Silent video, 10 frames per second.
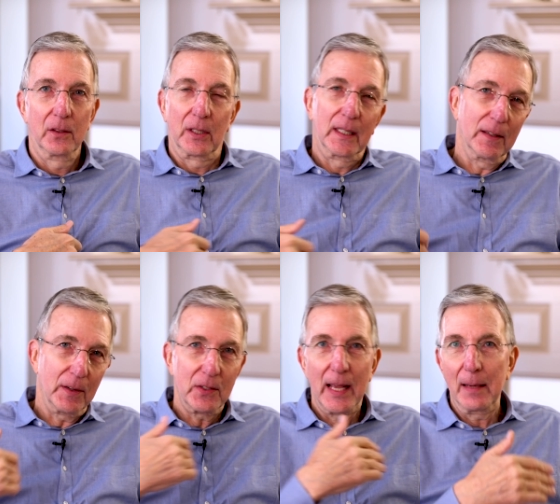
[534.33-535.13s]
to give
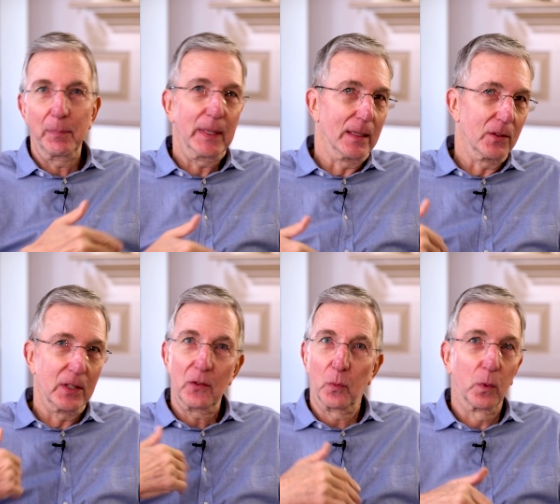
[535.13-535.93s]
us that
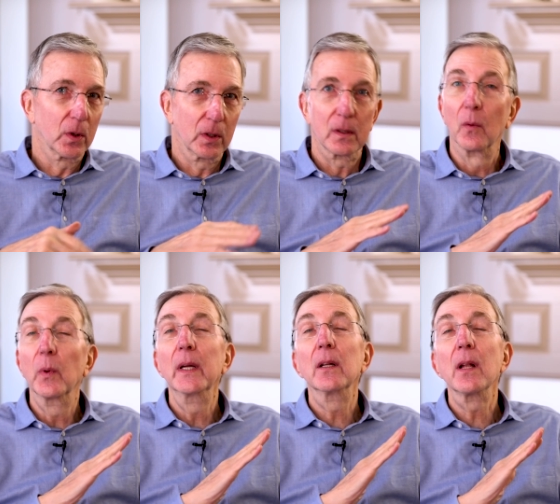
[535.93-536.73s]
peace this world
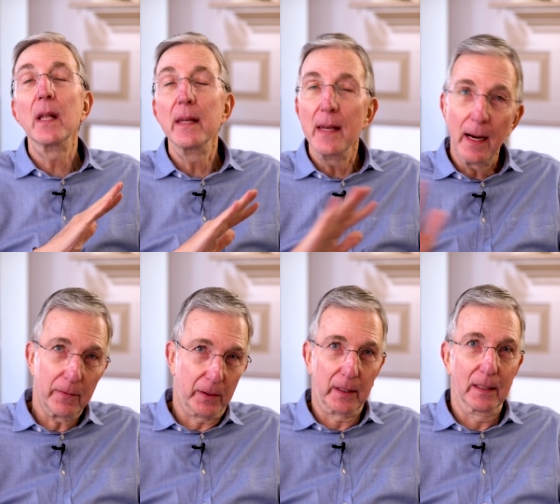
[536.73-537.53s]
will
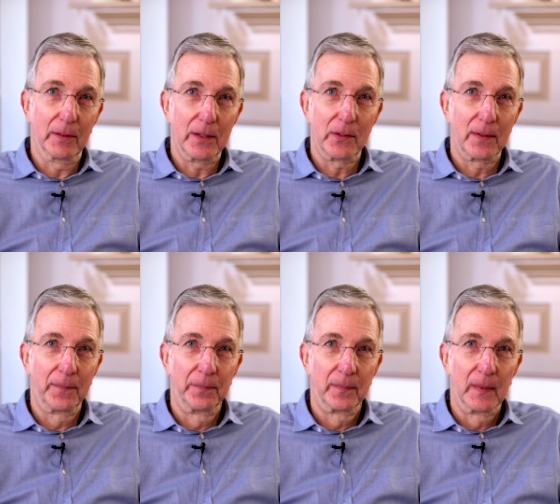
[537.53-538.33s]
never give us,
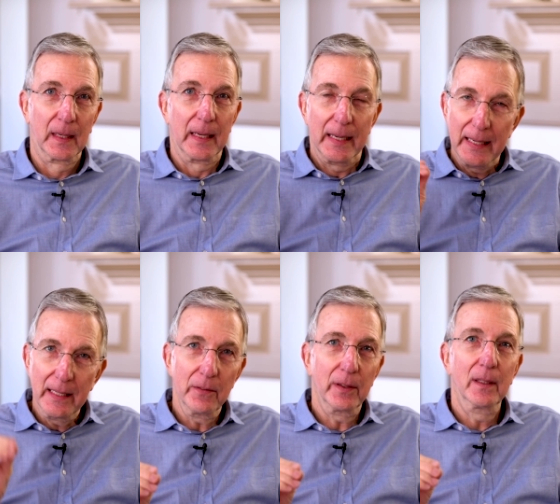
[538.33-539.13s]

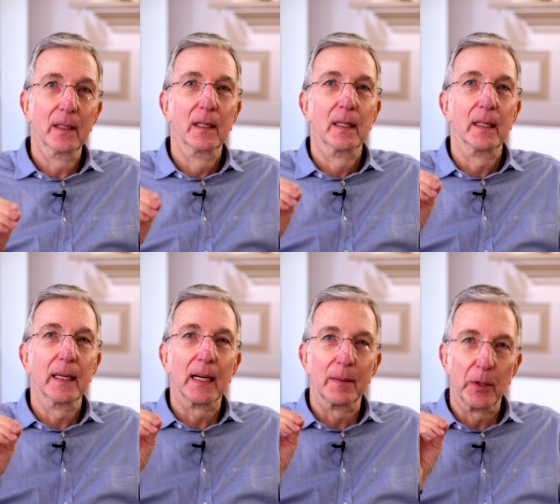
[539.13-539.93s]
even
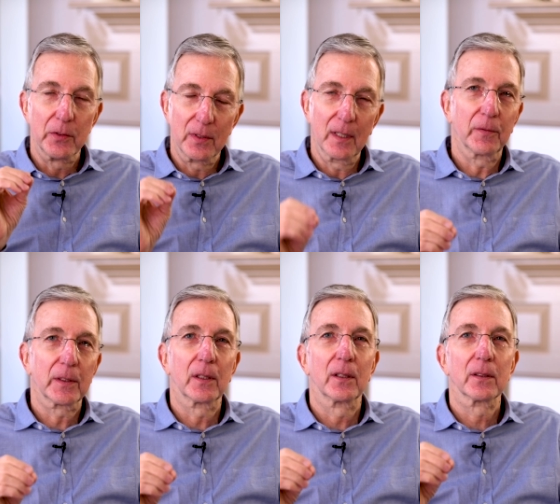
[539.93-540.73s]
in our most
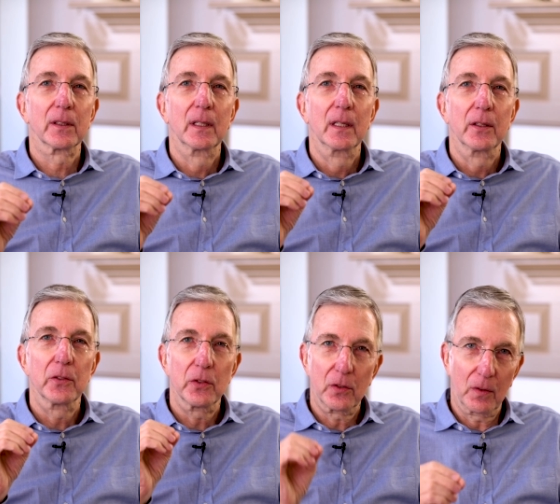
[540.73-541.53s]
difficult
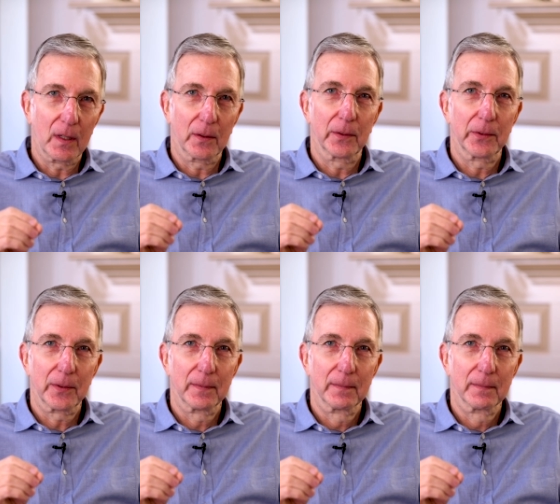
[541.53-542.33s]

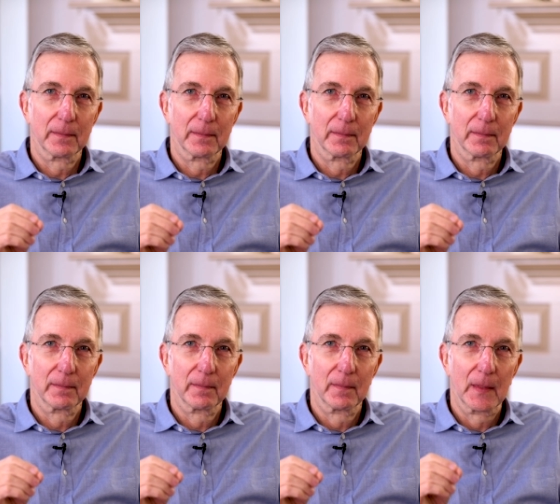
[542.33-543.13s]
struggles.
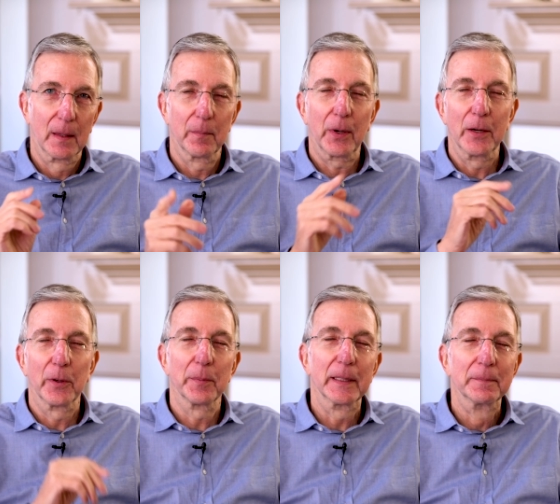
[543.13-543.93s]
Pray
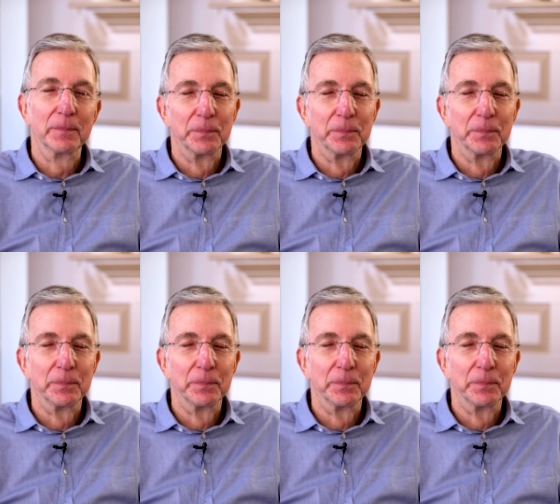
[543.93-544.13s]
with me.